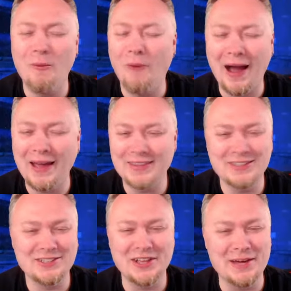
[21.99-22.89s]
why this
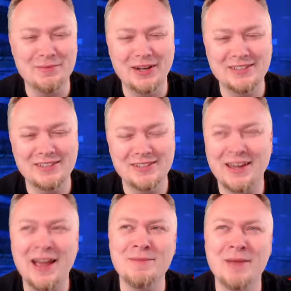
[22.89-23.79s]
clan boss is a
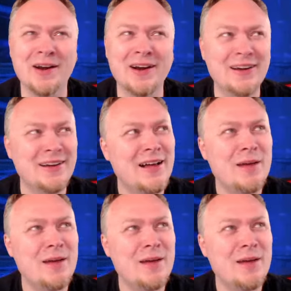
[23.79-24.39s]
Chimera,